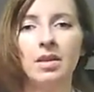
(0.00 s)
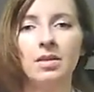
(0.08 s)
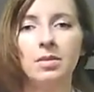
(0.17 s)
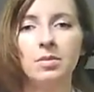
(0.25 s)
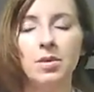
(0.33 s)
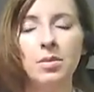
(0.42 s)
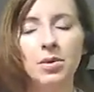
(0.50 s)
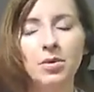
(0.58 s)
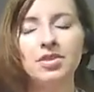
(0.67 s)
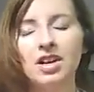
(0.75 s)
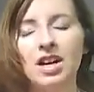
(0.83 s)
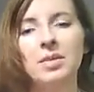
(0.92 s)
The
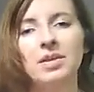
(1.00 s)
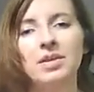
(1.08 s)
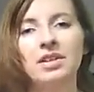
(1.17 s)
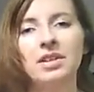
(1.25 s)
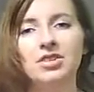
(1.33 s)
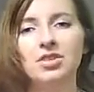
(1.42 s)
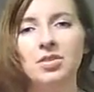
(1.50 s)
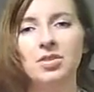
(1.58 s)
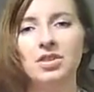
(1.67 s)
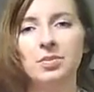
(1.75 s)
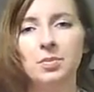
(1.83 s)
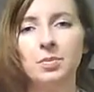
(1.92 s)
most common issue
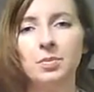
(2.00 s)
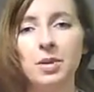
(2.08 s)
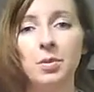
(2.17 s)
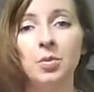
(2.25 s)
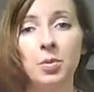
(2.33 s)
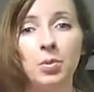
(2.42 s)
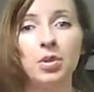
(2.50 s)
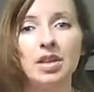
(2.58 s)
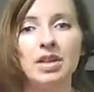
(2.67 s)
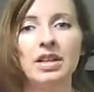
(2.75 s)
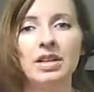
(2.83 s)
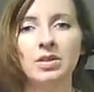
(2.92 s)
is people will put it
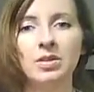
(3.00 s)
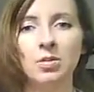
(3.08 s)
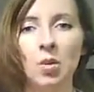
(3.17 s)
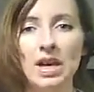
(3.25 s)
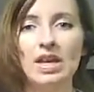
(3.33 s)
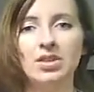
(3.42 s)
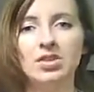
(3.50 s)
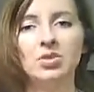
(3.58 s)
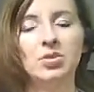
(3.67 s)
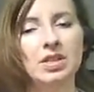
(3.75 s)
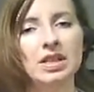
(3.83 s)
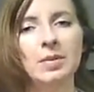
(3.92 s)
in way too
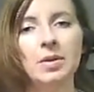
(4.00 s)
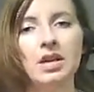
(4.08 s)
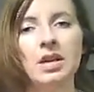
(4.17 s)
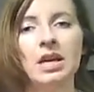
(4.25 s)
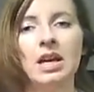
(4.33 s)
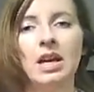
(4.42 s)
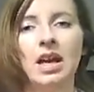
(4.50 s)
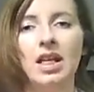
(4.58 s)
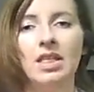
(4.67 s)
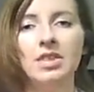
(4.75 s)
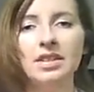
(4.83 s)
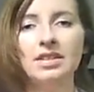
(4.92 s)
deep.
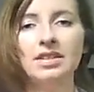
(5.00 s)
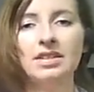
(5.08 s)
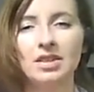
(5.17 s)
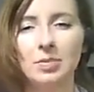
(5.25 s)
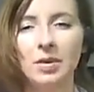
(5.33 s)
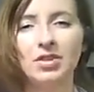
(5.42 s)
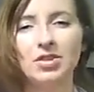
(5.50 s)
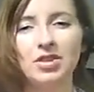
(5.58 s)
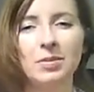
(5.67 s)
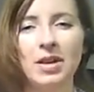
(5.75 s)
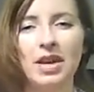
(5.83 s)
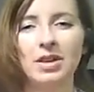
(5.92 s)
This is especially
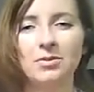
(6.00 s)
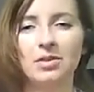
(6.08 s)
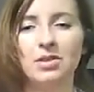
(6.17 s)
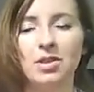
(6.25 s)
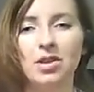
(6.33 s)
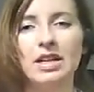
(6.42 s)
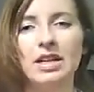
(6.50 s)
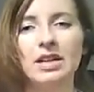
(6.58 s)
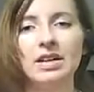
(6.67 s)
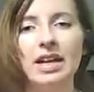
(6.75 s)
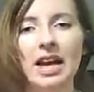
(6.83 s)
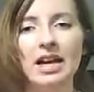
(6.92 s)
bad for long hair
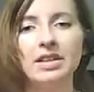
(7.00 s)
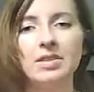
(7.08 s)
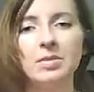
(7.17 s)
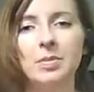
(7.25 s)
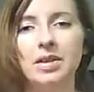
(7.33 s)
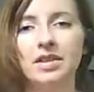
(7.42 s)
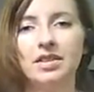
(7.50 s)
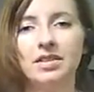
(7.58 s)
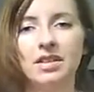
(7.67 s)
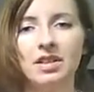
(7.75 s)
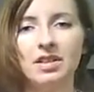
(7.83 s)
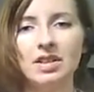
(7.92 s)
cats because the
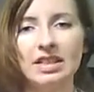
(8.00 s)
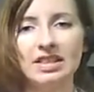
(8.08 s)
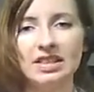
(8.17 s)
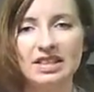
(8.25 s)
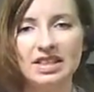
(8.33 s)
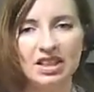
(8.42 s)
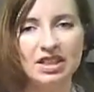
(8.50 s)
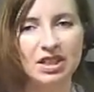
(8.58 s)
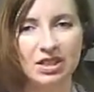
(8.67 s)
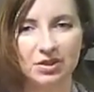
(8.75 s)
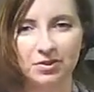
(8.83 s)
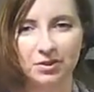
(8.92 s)
litter gets stuck to
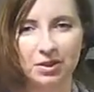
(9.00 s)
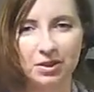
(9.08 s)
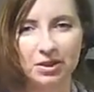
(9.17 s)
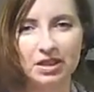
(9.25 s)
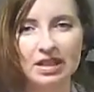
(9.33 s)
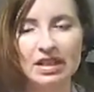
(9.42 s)
their fur,